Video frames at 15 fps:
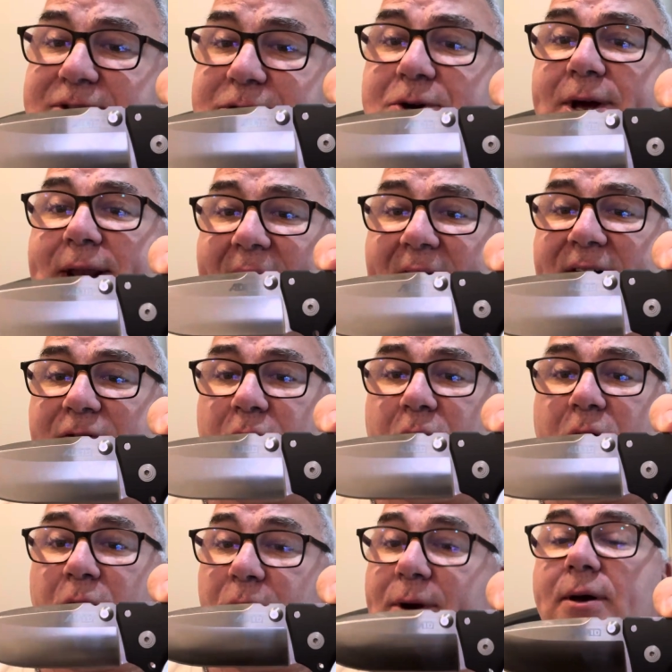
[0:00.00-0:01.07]
you can ever
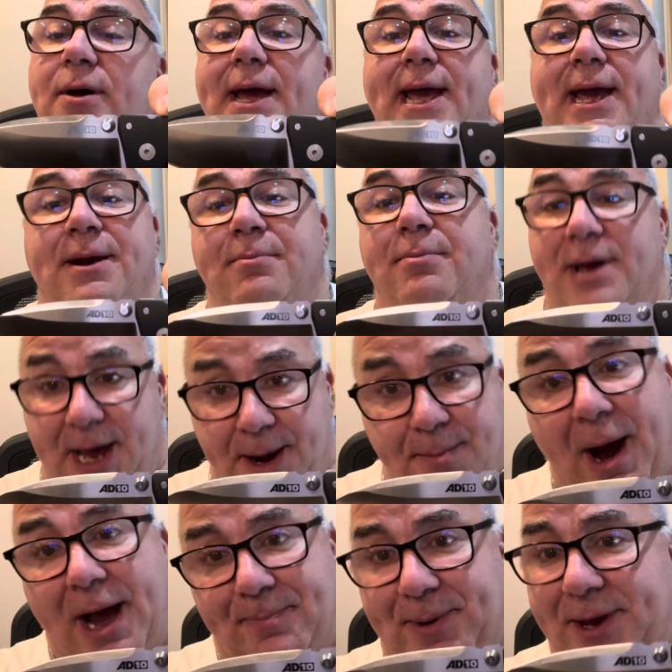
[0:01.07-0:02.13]
own, in
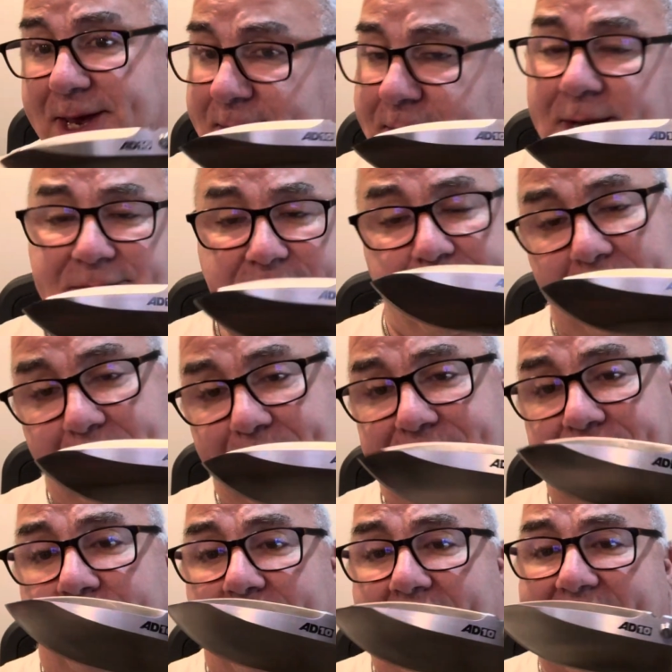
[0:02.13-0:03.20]
my opinion. Some people
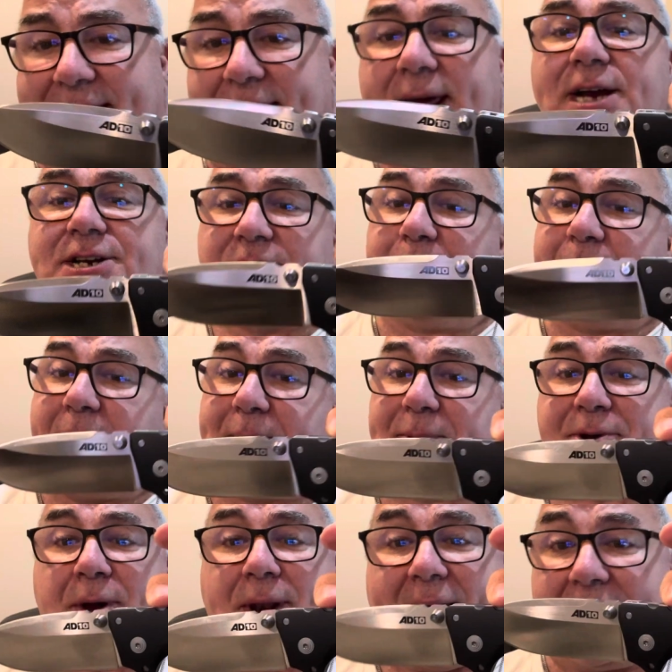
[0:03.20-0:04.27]
don't like it. Some people
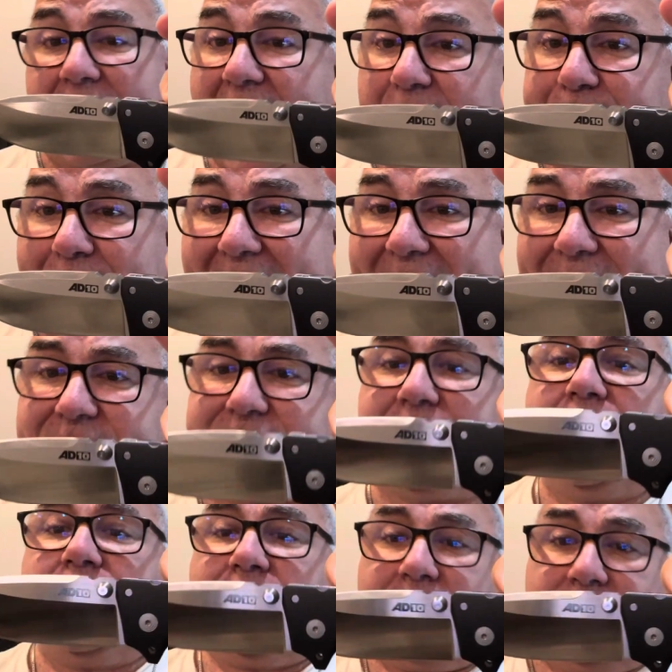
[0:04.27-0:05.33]
don't like lockbacks.
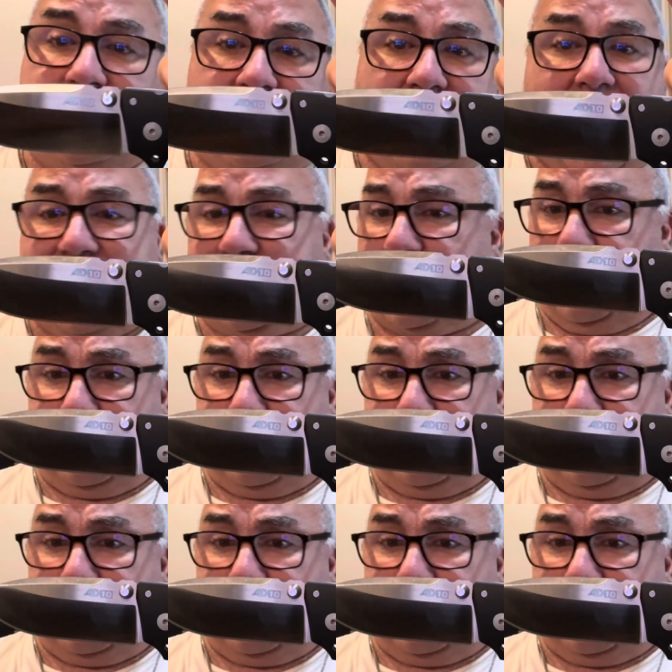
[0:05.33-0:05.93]
I don't